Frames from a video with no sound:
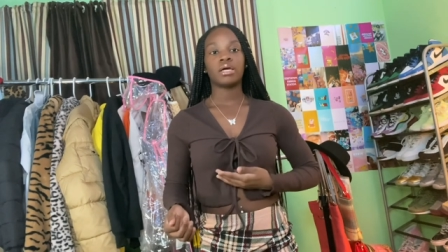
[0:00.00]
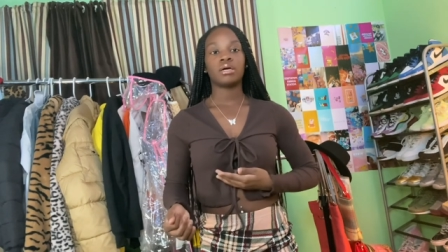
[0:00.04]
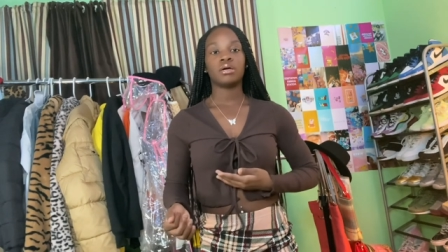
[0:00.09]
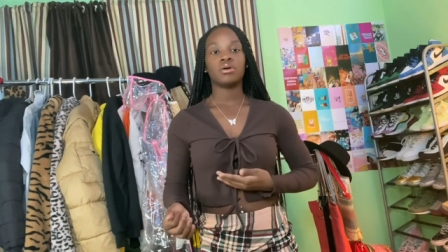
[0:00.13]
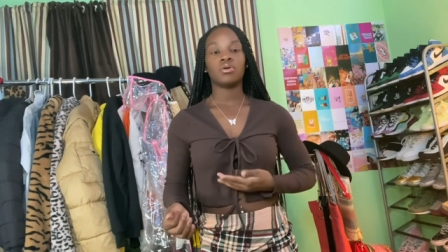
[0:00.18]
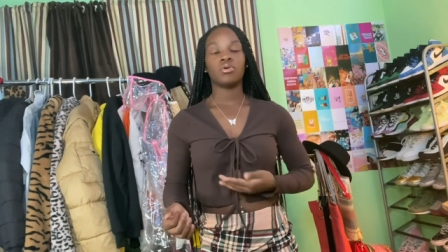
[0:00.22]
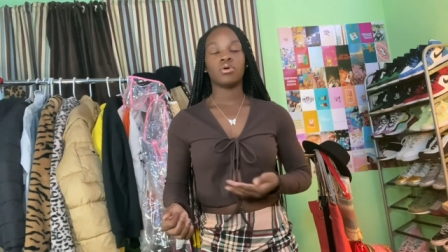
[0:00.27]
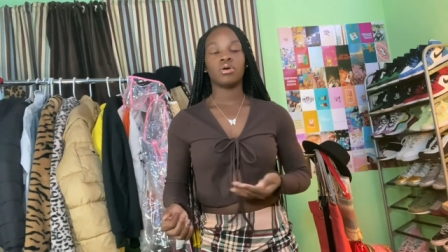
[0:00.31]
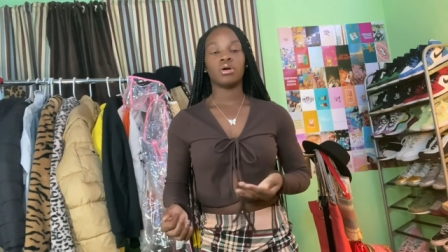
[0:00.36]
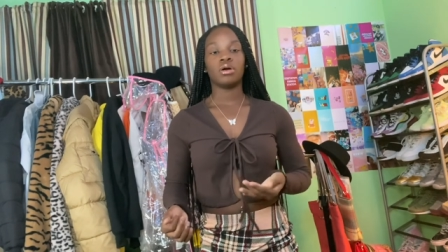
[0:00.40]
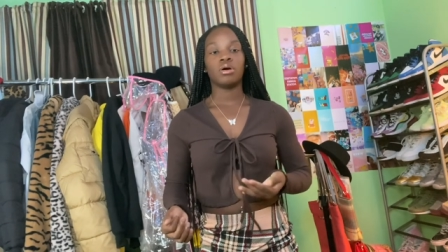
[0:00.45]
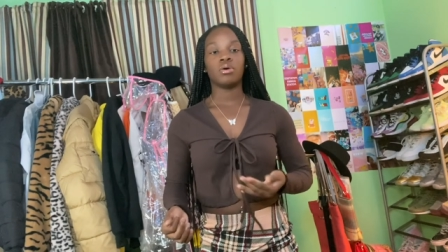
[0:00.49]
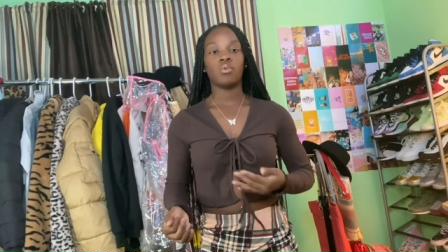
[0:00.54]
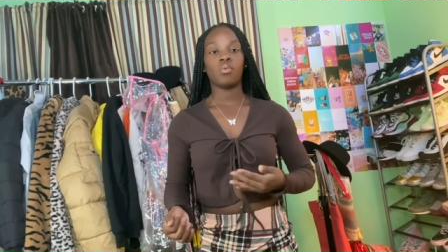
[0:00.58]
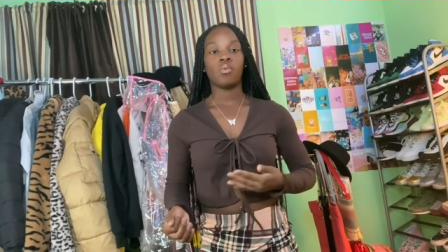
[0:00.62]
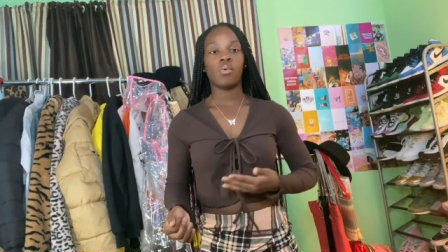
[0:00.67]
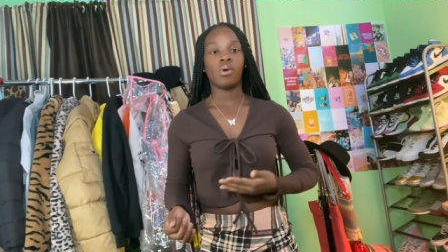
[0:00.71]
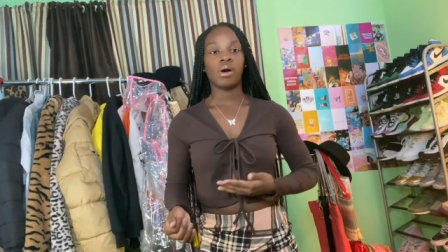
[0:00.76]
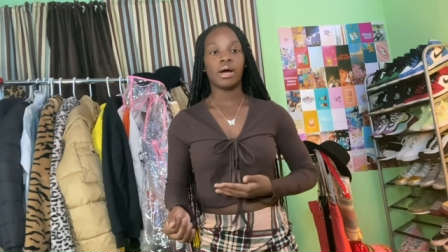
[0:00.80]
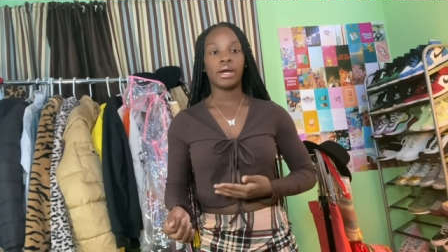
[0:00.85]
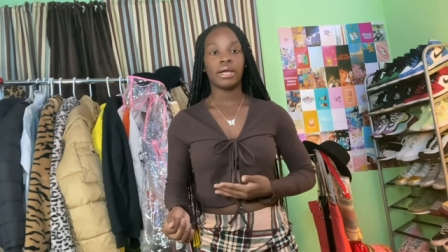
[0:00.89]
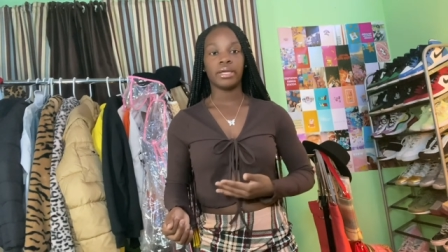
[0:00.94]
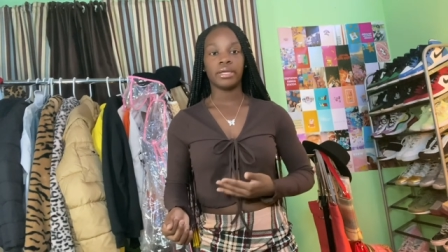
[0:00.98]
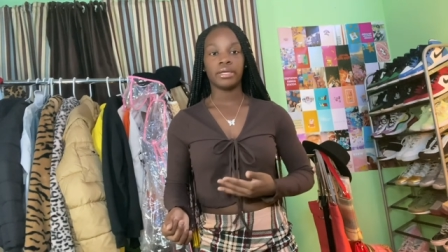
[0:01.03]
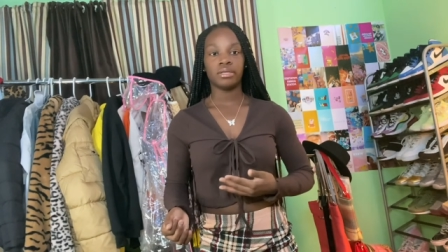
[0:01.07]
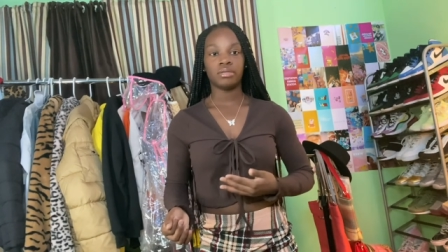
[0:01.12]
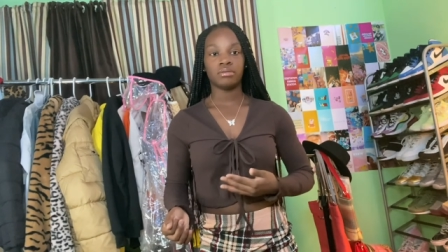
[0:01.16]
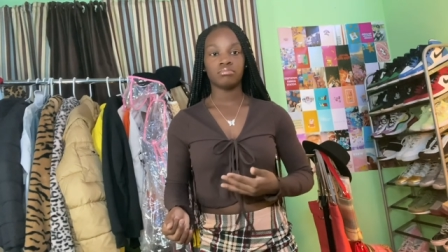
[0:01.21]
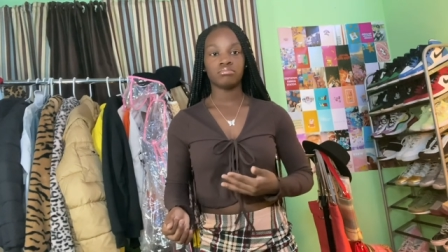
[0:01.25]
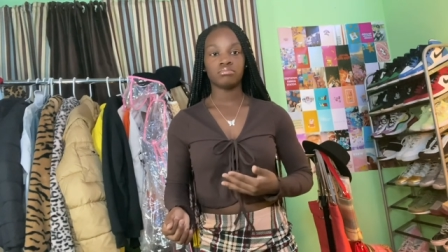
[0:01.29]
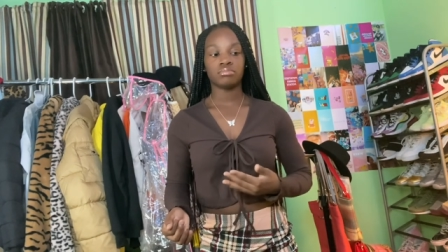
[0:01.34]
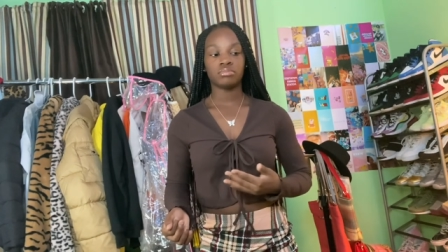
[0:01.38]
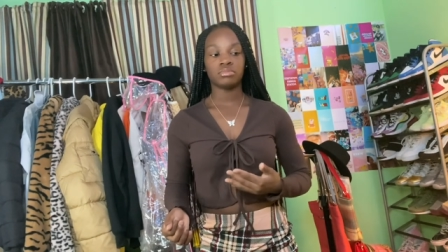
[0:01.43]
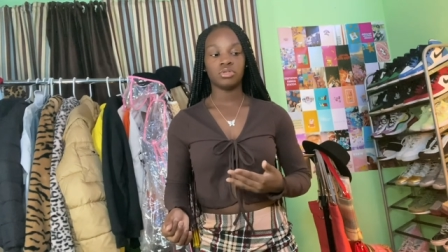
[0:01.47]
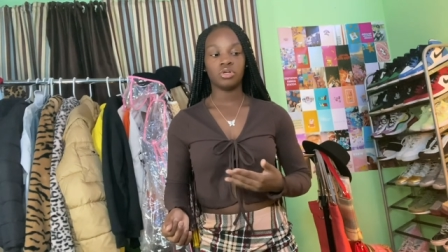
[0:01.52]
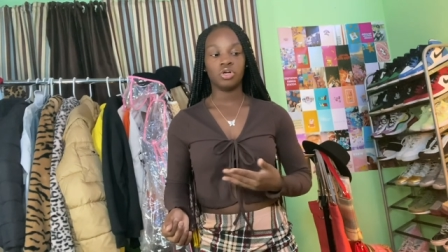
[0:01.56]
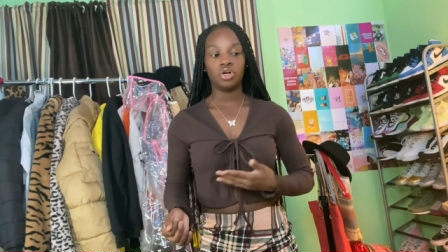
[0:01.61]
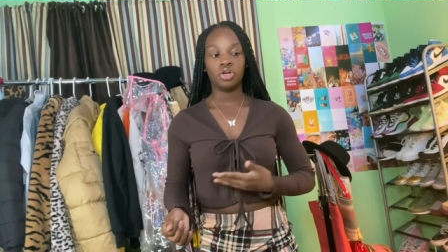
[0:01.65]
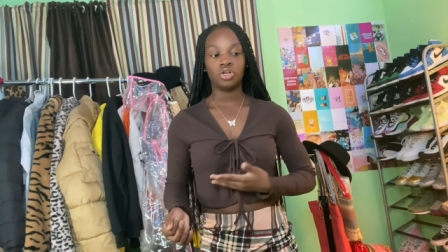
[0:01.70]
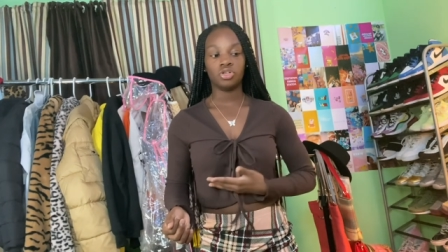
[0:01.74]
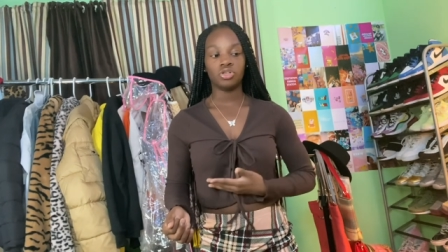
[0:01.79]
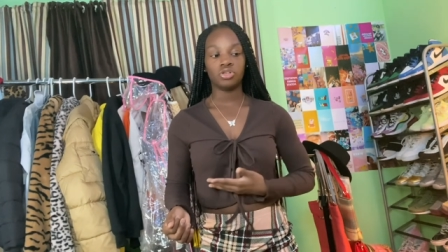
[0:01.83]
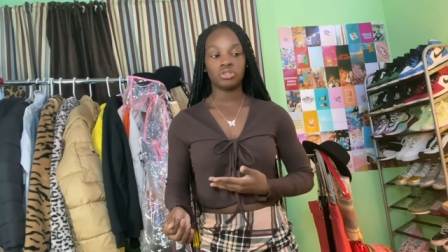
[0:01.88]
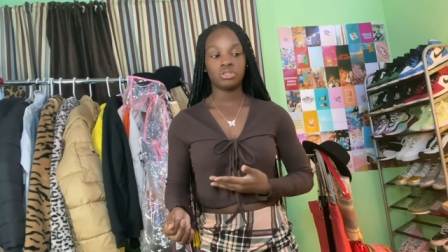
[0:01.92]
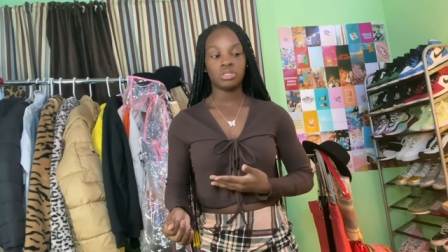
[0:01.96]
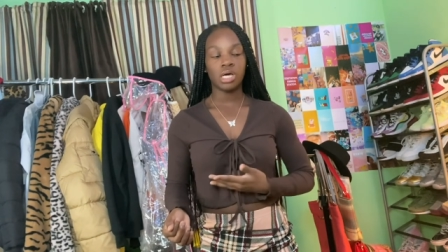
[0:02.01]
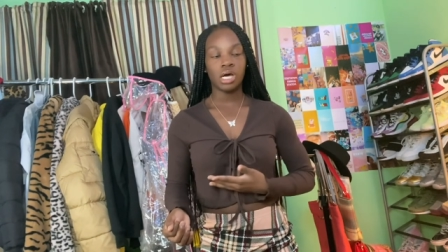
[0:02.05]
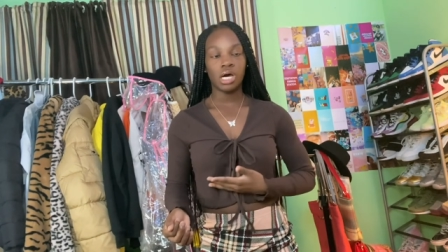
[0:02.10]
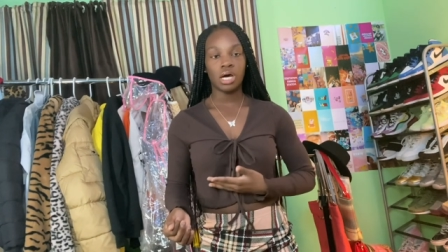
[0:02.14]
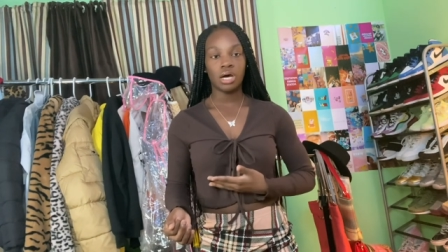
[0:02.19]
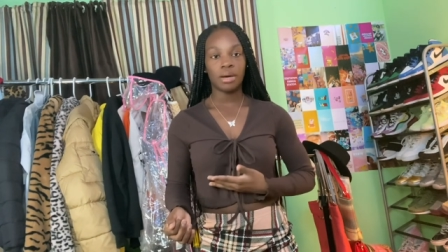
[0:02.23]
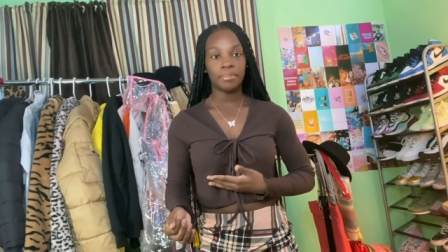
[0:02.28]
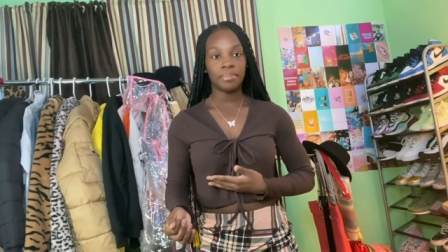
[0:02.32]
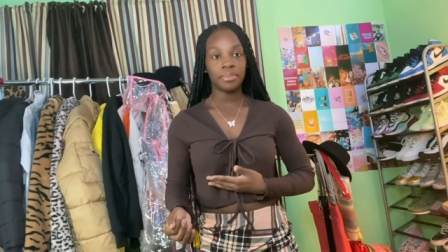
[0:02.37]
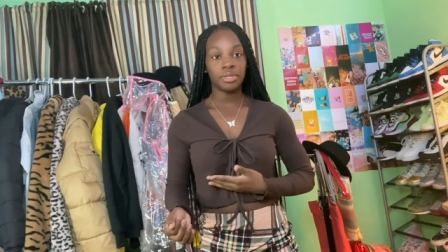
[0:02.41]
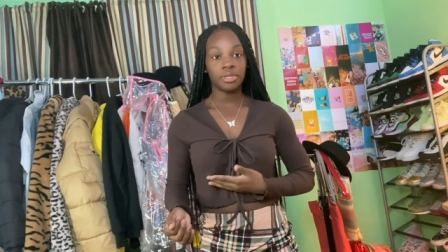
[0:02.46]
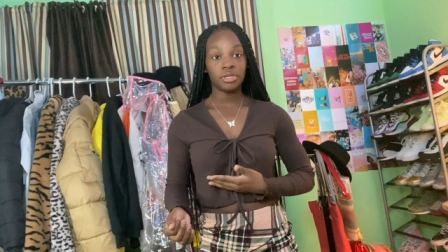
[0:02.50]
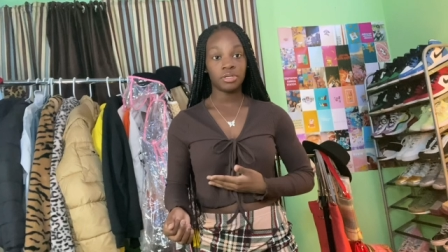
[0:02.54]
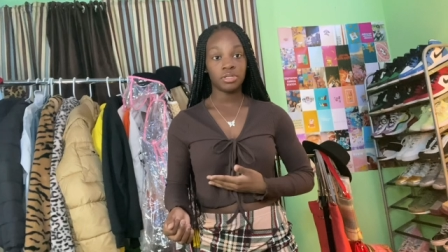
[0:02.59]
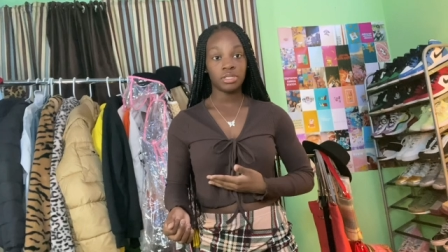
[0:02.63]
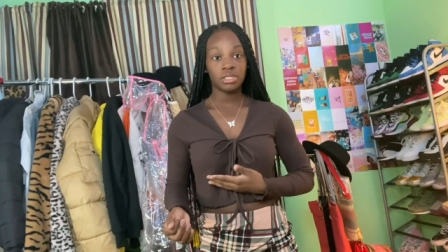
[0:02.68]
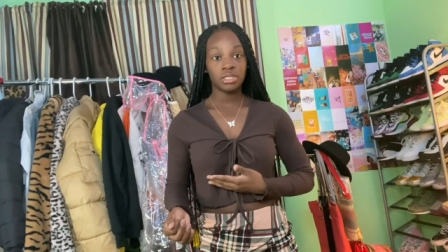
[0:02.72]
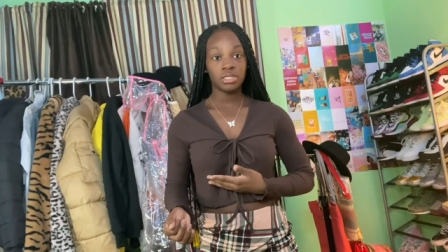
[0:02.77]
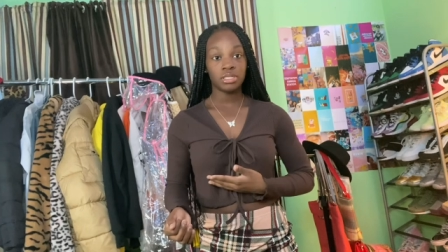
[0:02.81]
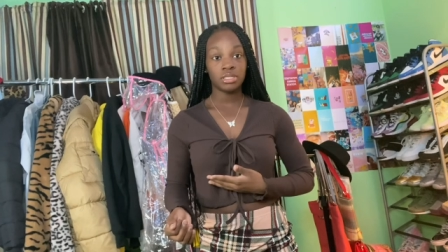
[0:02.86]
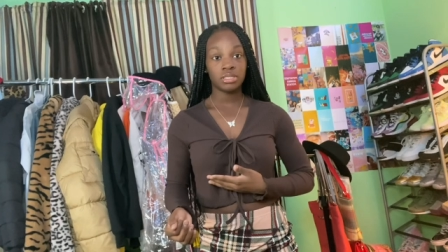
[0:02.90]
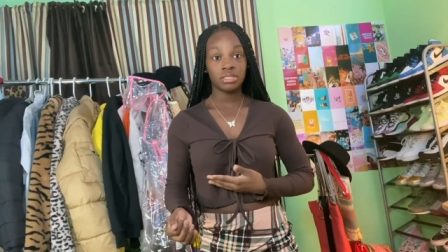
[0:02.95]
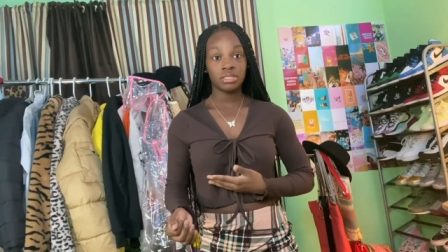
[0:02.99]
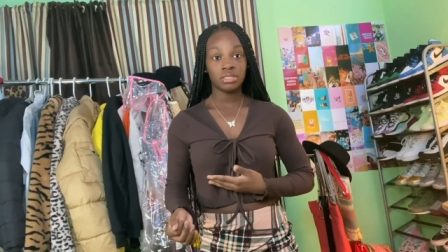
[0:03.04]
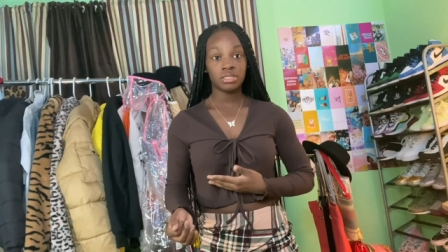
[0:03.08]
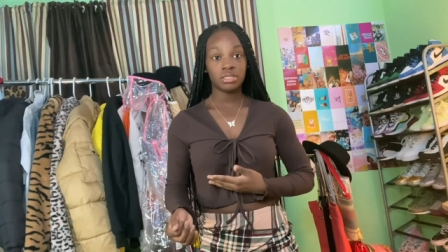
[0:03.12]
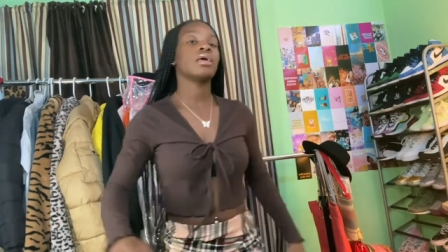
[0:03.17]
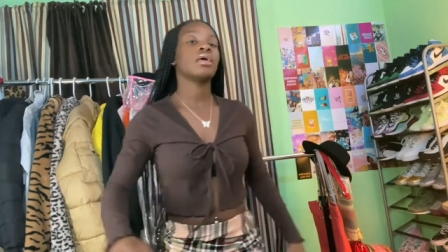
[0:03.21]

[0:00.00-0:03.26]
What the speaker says: or a white under top under this.